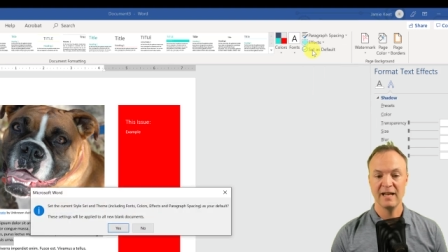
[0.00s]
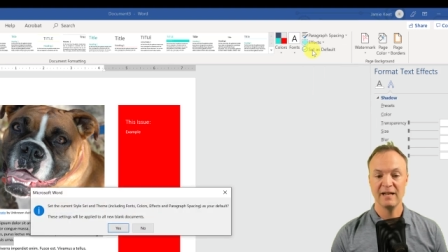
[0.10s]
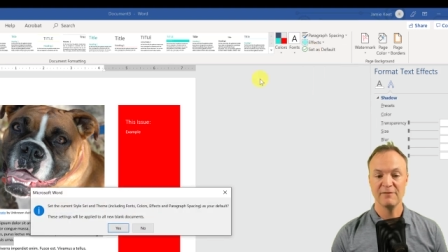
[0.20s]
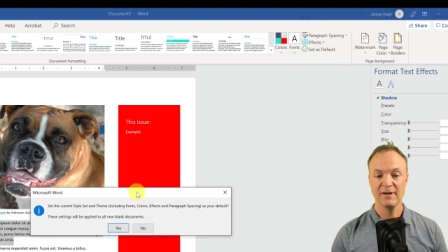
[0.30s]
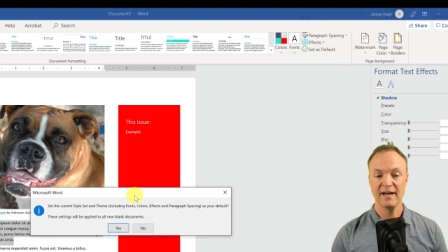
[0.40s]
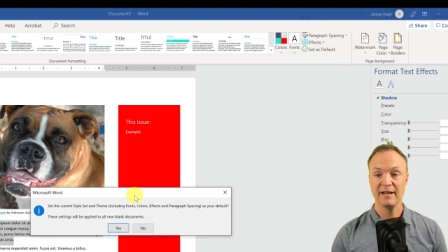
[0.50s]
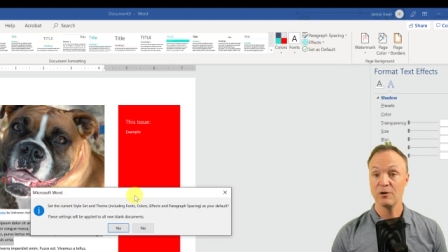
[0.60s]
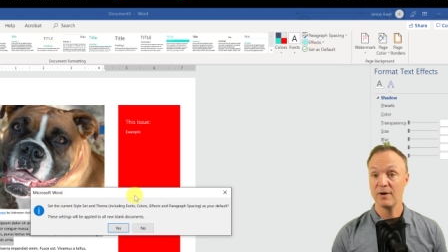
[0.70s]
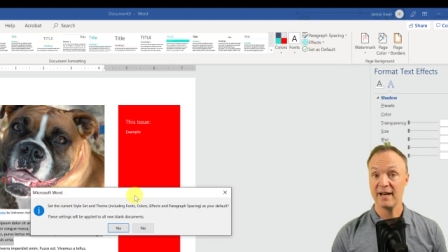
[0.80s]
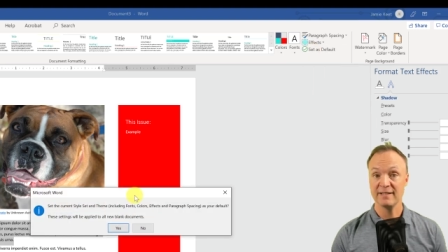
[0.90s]
And if I
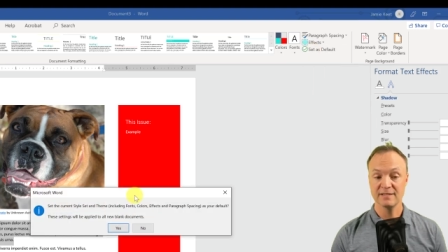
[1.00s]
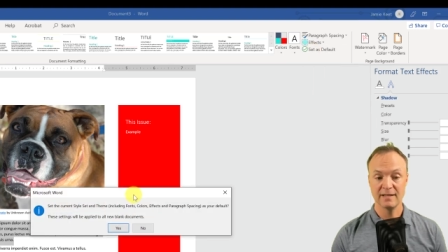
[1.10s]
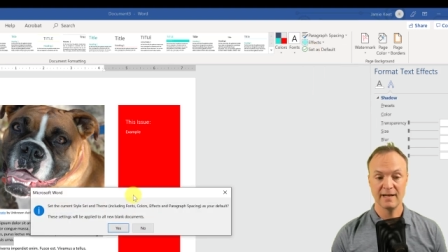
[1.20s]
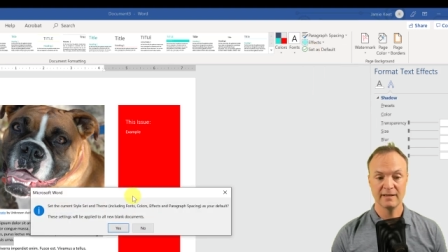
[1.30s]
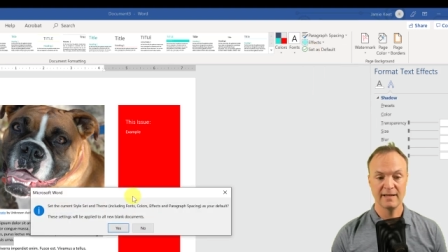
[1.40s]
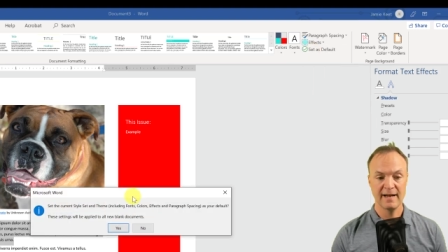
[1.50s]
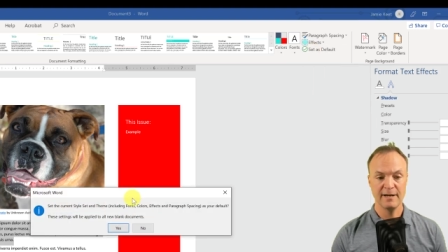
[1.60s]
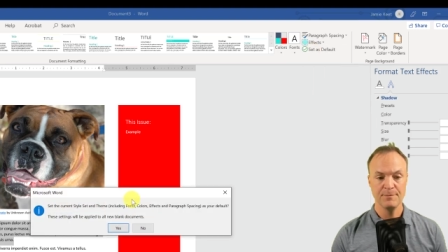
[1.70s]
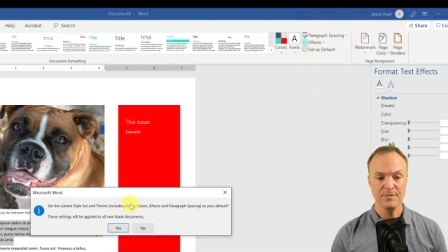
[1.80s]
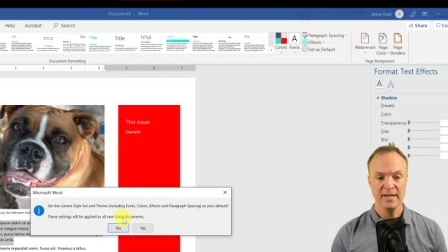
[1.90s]
go ahead and select
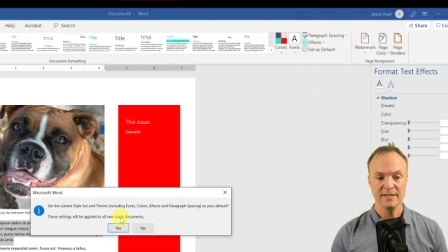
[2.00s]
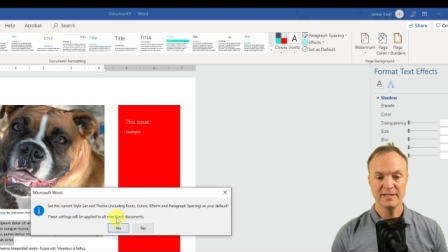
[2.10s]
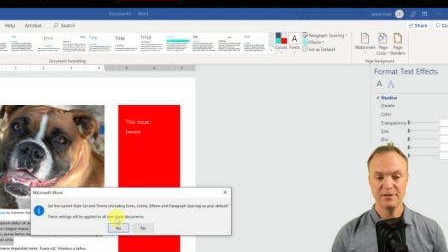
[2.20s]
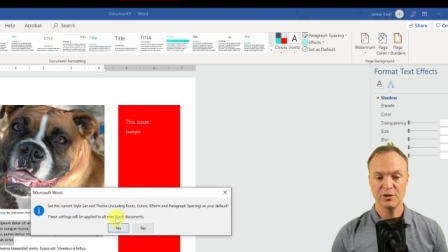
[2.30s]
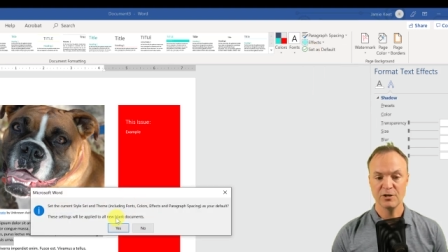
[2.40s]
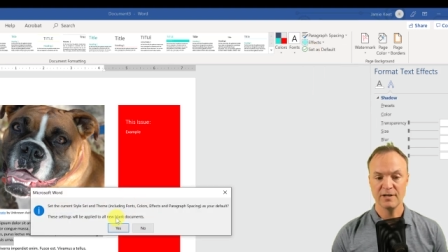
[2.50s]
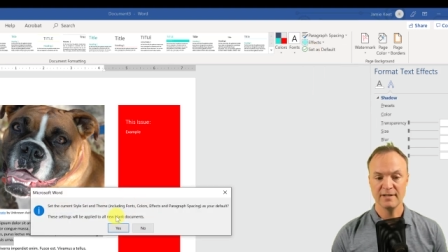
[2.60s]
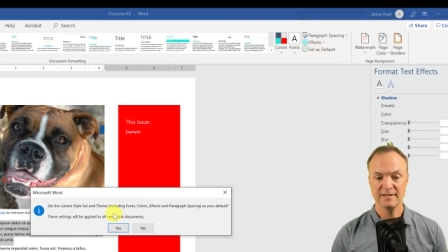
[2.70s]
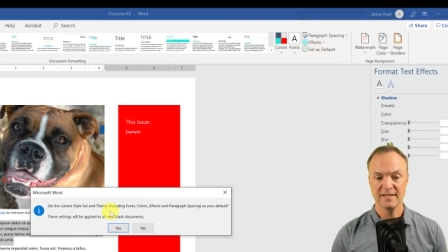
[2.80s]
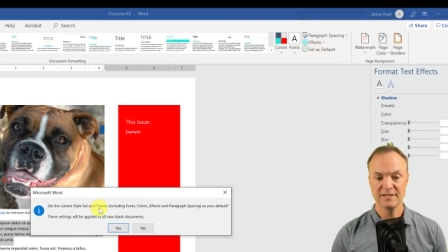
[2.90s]
that, set the
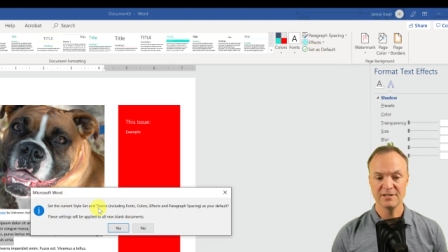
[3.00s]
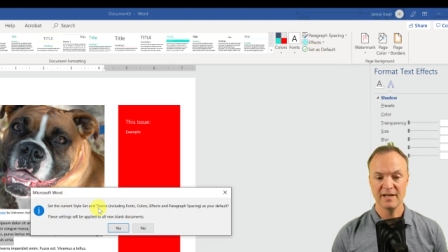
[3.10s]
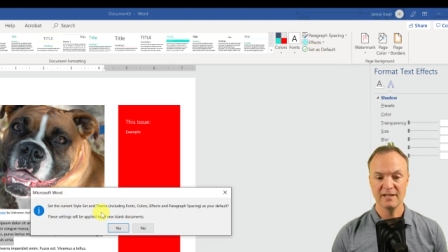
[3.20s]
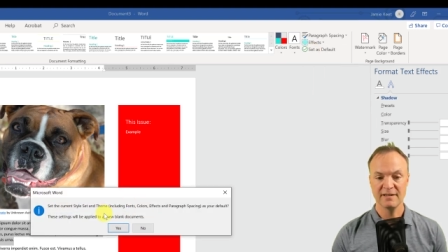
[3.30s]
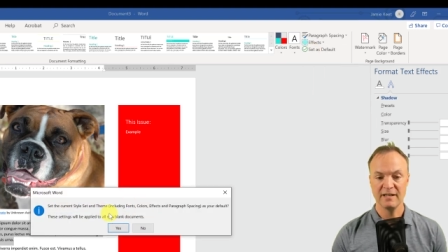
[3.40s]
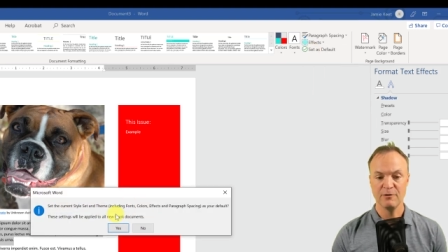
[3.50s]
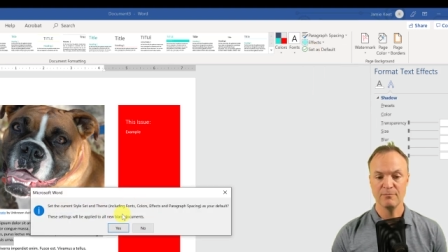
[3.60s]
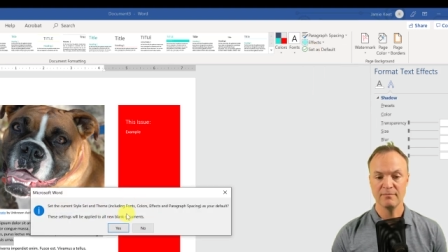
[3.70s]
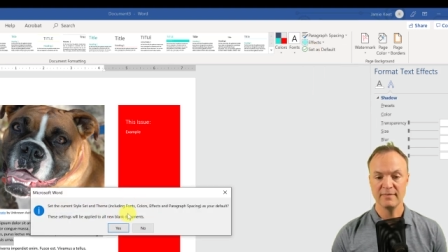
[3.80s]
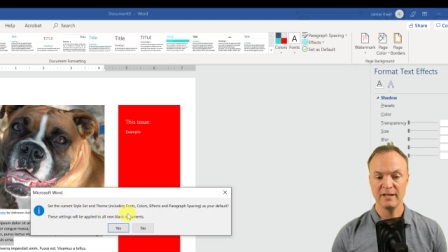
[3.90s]
current style
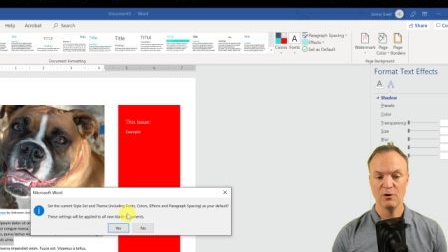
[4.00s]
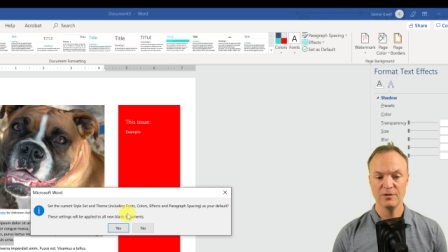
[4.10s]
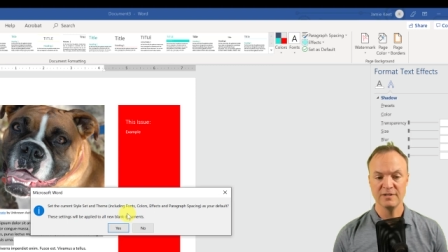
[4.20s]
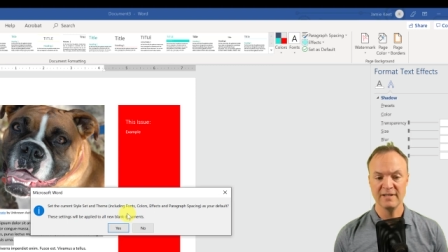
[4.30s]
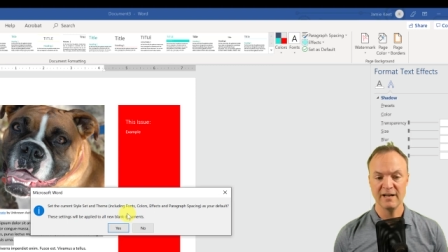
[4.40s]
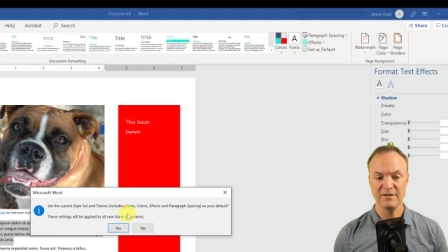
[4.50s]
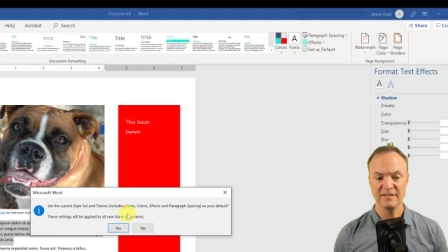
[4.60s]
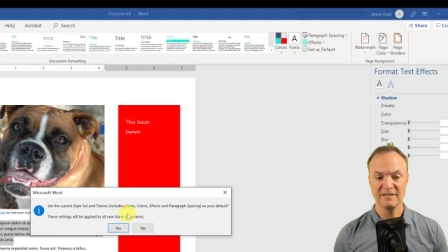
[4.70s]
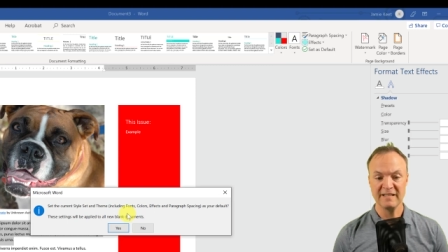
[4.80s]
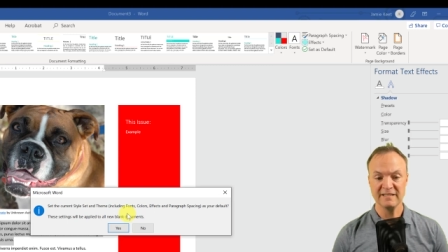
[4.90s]
theme, you know, now
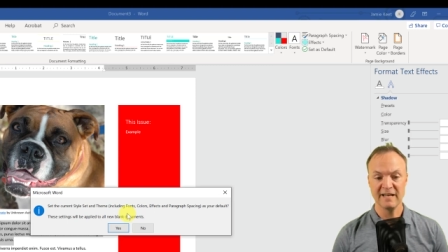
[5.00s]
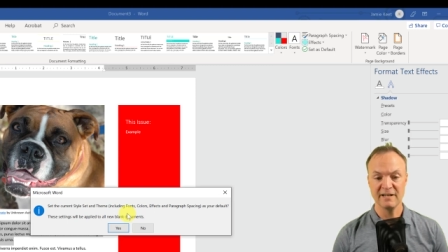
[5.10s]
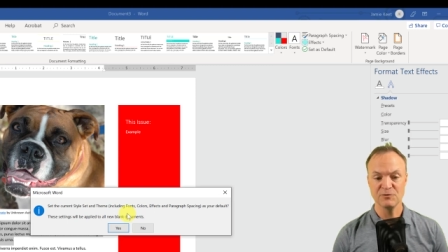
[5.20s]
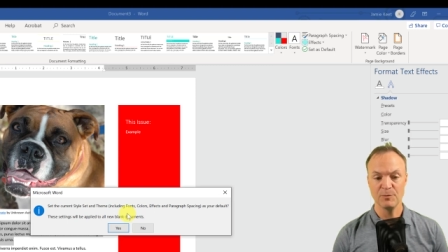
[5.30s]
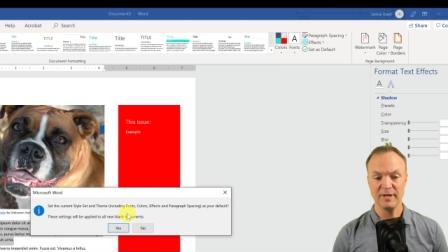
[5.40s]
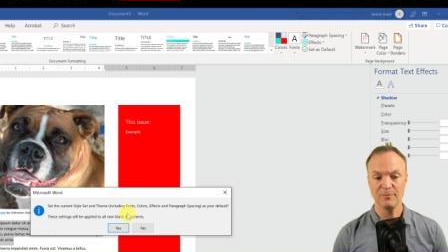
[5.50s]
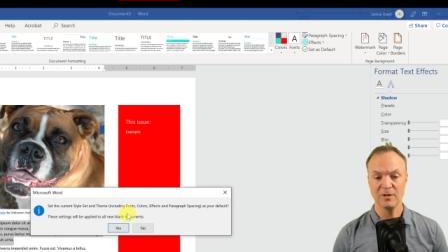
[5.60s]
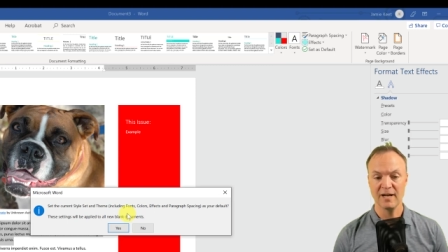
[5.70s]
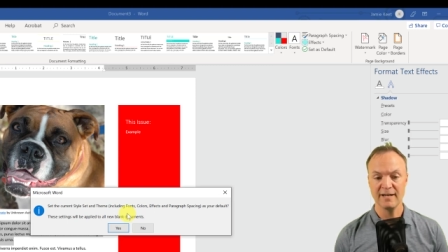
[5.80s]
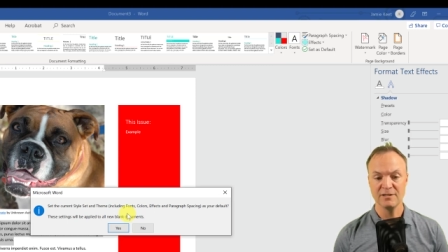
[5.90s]
these settings will be
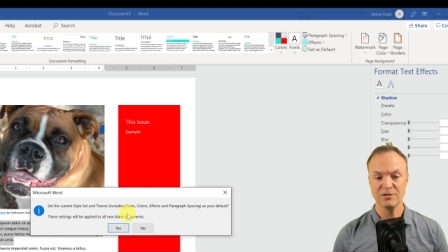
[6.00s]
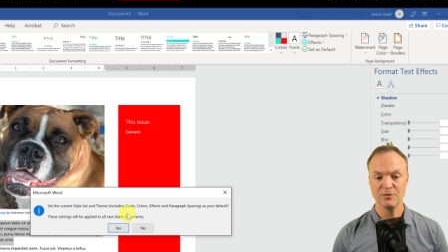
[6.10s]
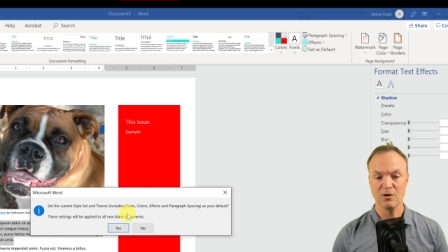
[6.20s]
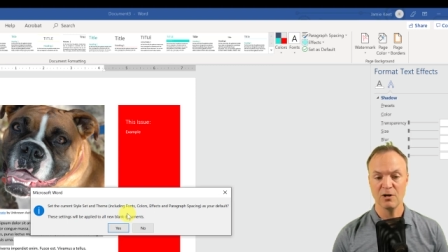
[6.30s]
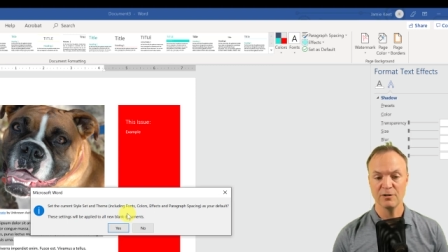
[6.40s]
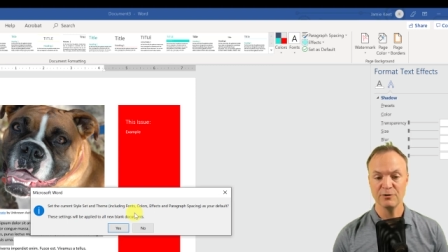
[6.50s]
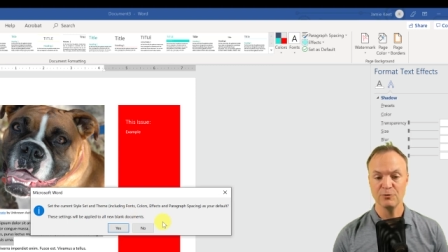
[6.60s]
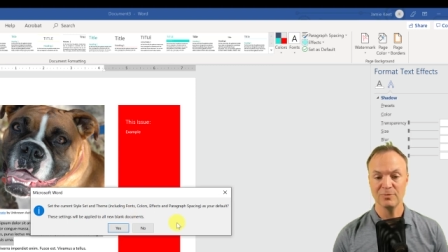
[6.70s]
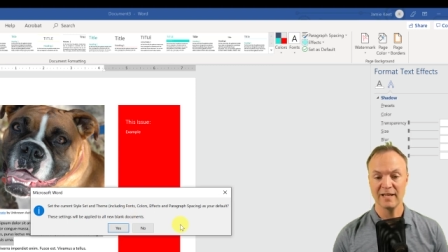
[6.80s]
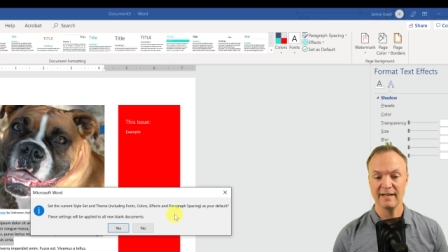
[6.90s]
applied to all
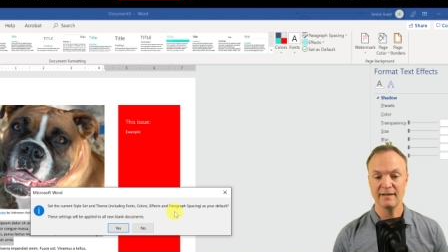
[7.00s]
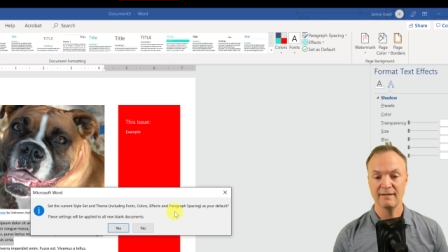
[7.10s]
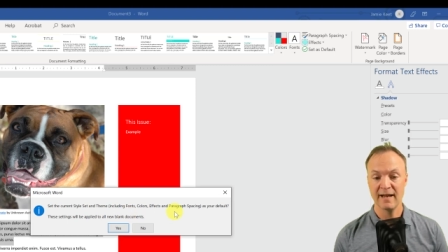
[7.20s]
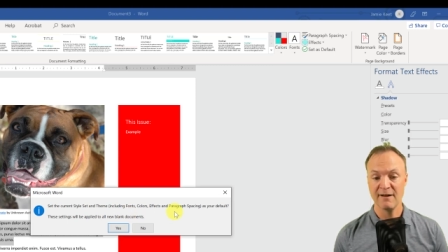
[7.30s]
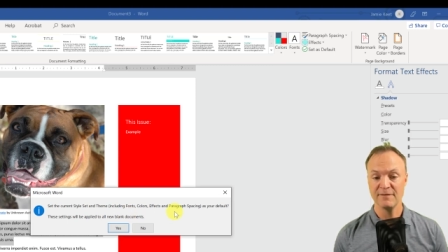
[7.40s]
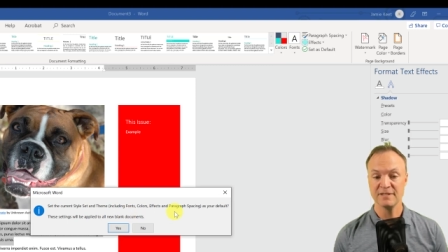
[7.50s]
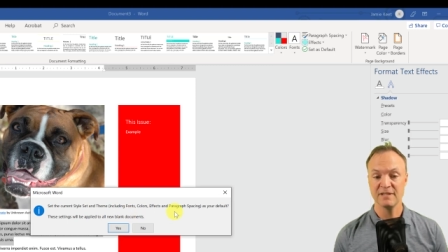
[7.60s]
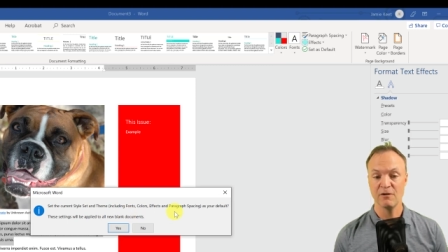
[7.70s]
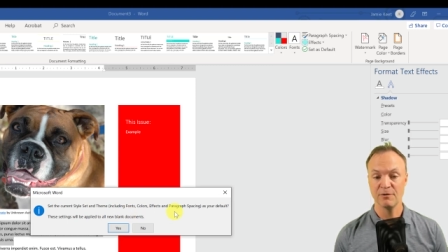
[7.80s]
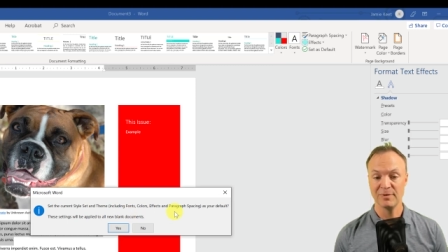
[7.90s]
new blank
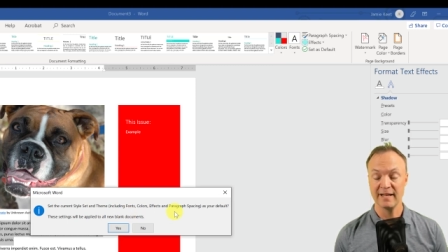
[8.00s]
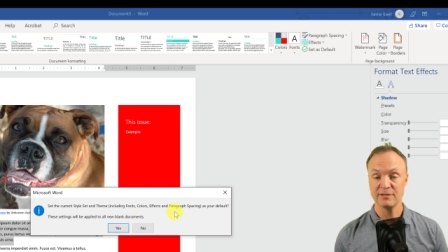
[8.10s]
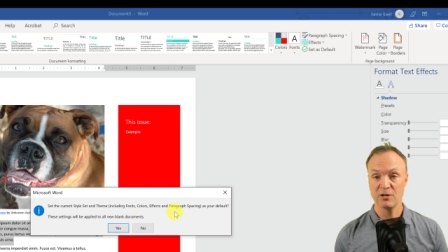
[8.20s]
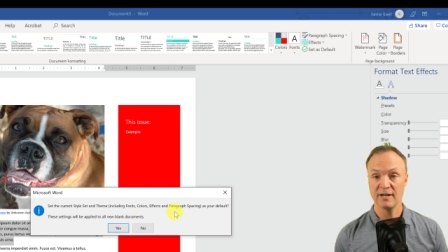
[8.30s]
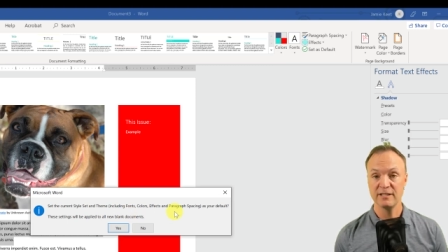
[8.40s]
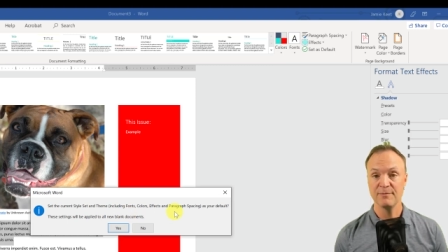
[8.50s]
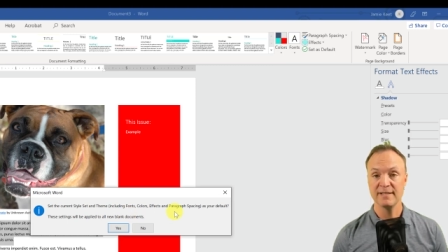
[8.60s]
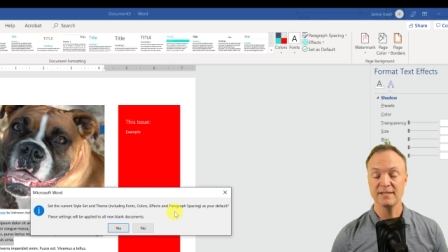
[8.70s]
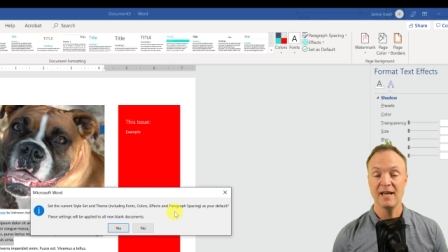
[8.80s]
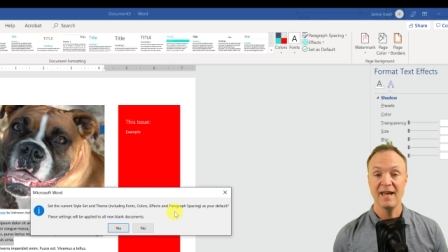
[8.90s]
canvases or blank
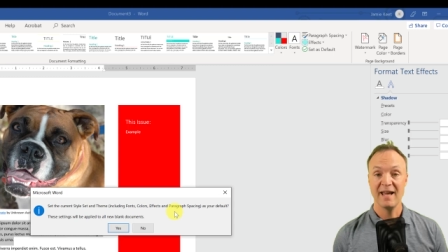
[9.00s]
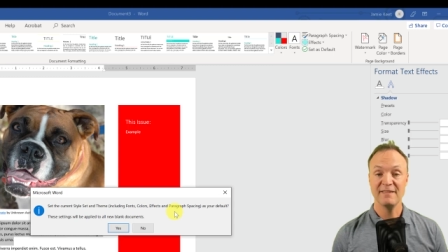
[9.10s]
documents.